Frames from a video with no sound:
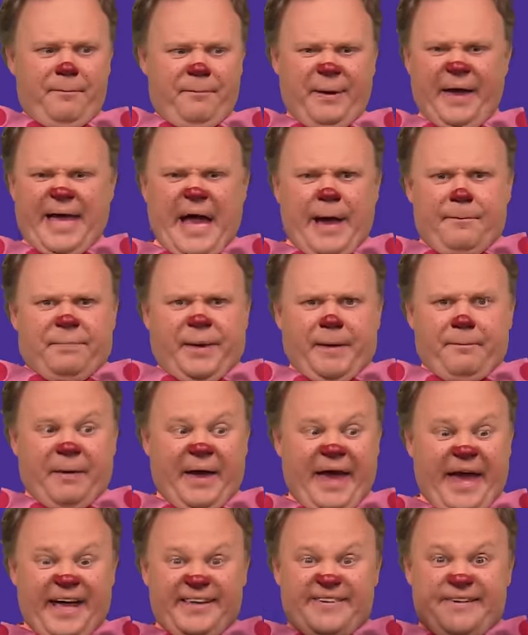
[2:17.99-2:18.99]
Pick up your
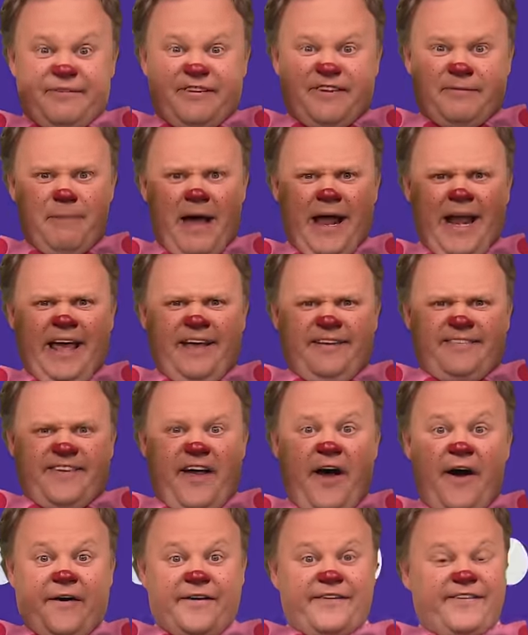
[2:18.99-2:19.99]
pairs of smelly
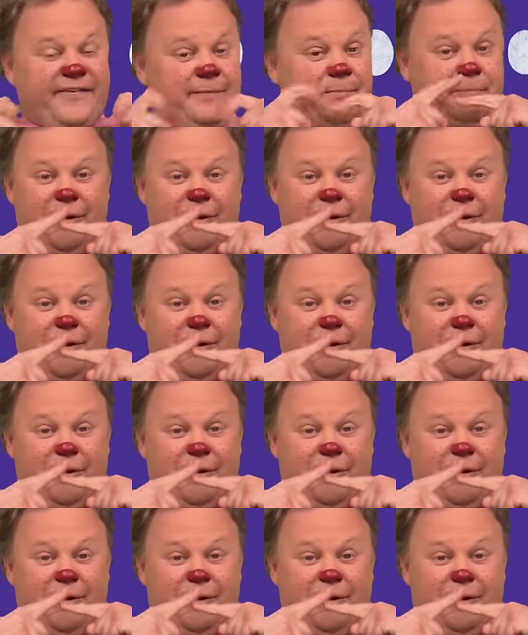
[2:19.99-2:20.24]
socks.